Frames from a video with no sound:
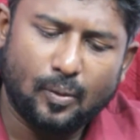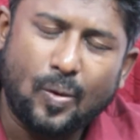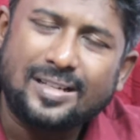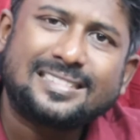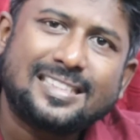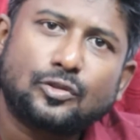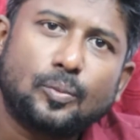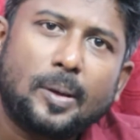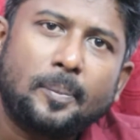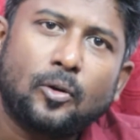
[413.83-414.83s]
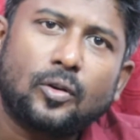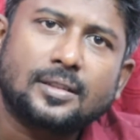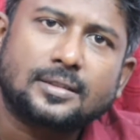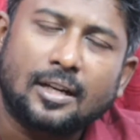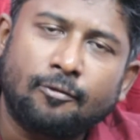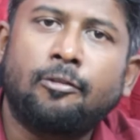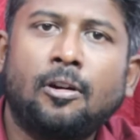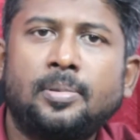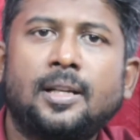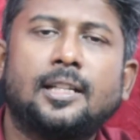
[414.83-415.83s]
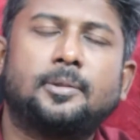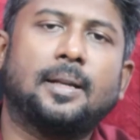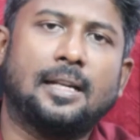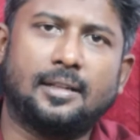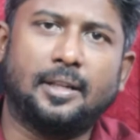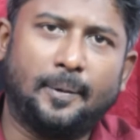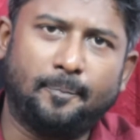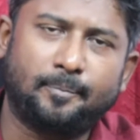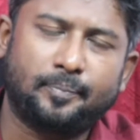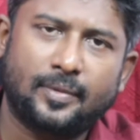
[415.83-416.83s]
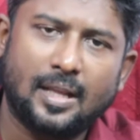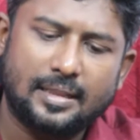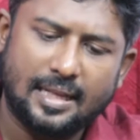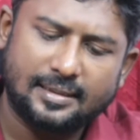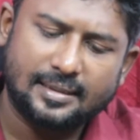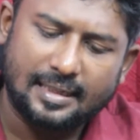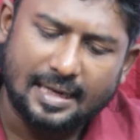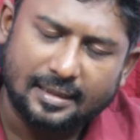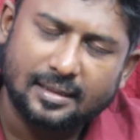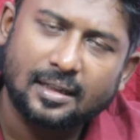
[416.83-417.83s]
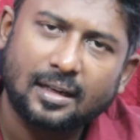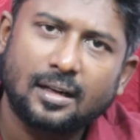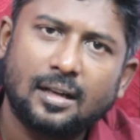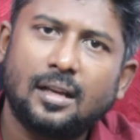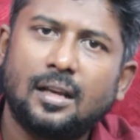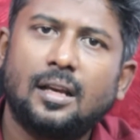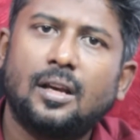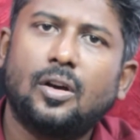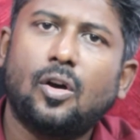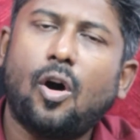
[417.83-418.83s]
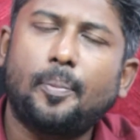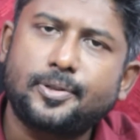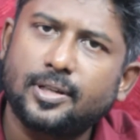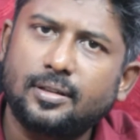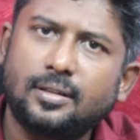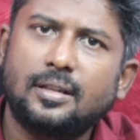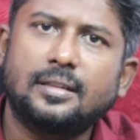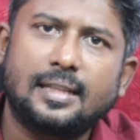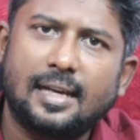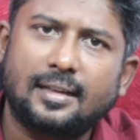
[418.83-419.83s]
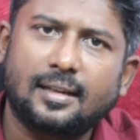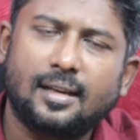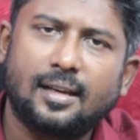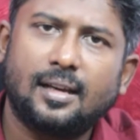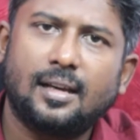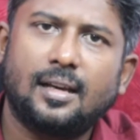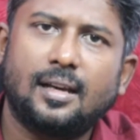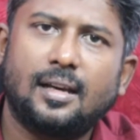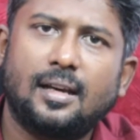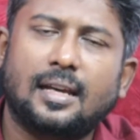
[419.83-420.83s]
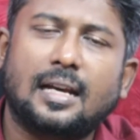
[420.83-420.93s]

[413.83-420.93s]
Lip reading: once the Supreme Court has confirmed the death penalty, there is another option that a